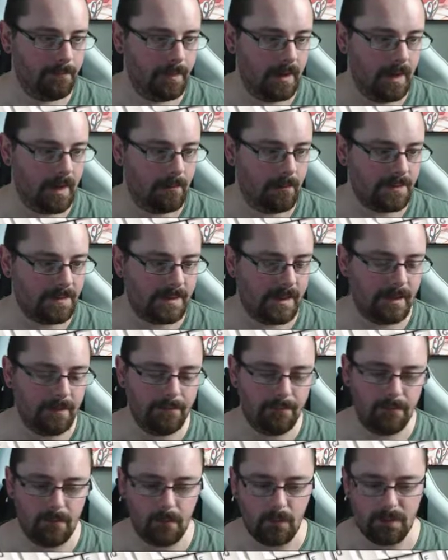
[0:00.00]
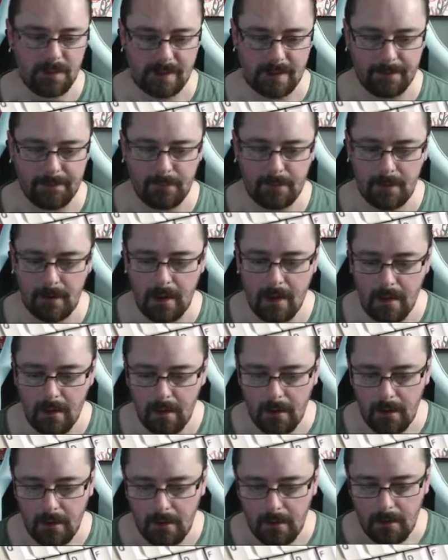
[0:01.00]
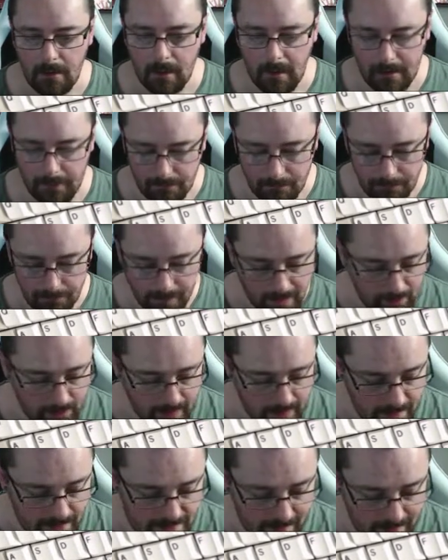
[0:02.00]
Yeah, we'll see. But anyway, guys,